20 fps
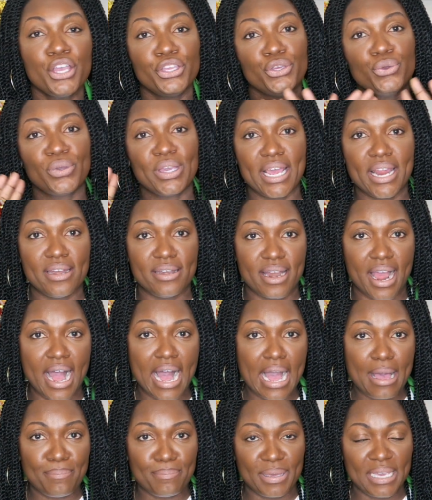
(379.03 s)
you
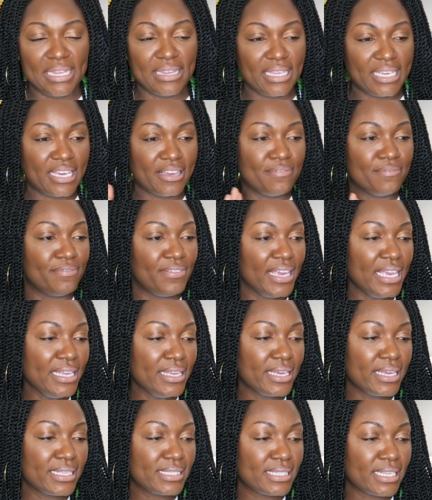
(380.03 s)
cannot beat the
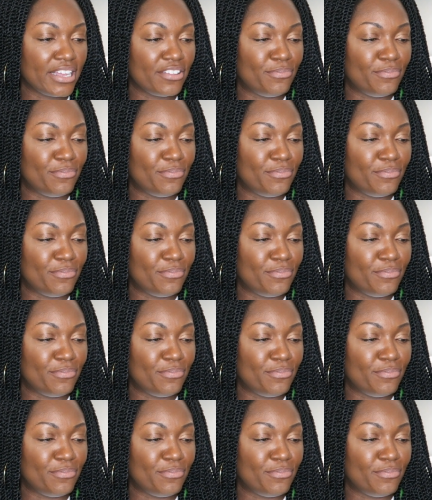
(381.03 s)
convenience